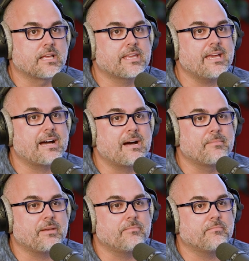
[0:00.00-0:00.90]
like, yeah, I
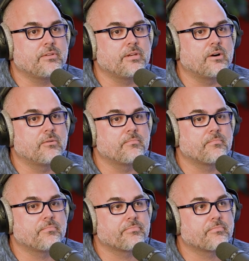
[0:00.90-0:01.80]
mean, you know,
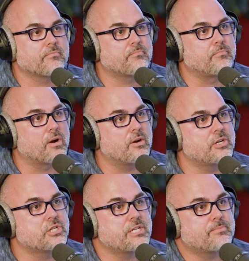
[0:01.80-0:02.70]

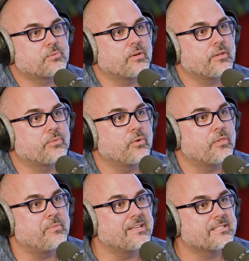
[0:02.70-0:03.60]
partnerships with
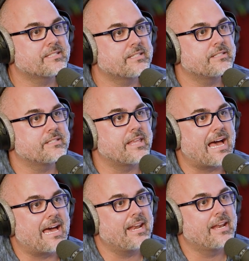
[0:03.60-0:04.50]
with businesses
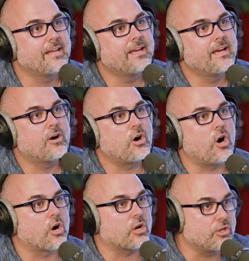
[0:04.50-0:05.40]
that
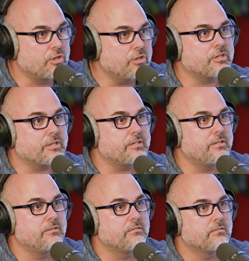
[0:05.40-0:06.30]
are good,
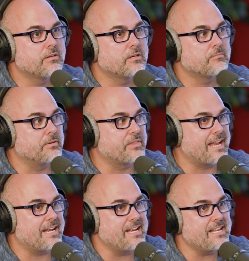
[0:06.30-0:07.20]
but
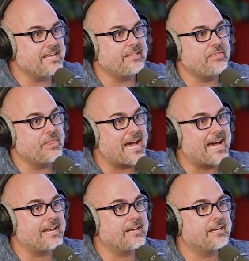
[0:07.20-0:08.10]
that need
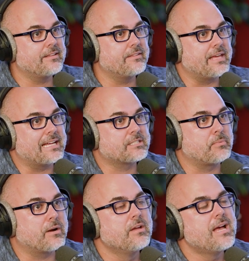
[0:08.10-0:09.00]
that that
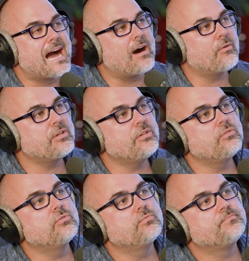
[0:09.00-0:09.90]
spark. How are
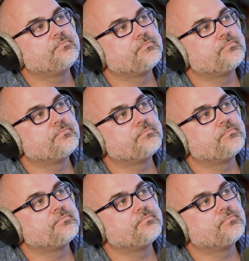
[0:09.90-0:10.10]
you?